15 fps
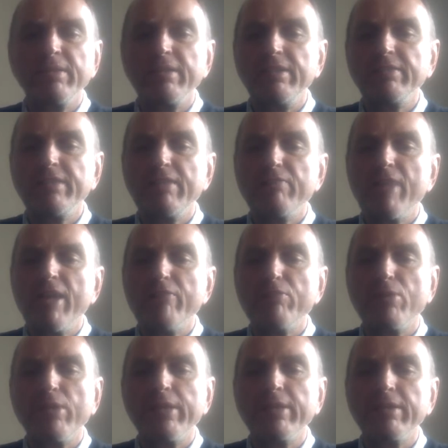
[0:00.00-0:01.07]
Isn't that right,
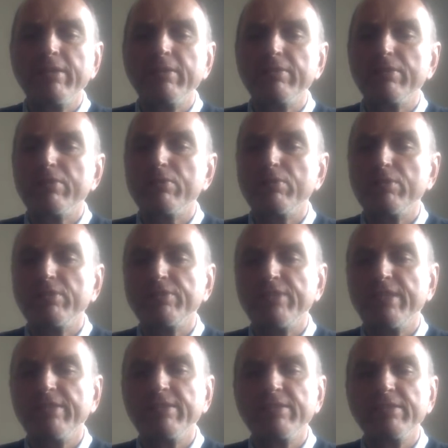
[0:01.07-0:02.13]
Roy?" the tallest
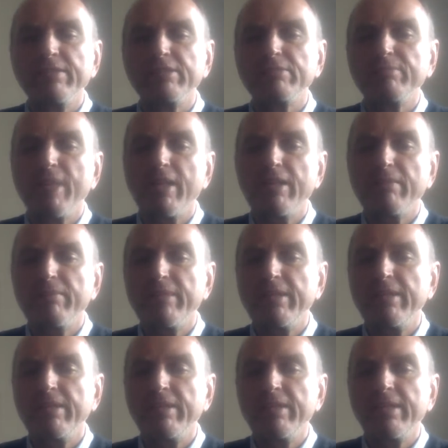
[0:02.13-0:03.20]
said, smiling at me.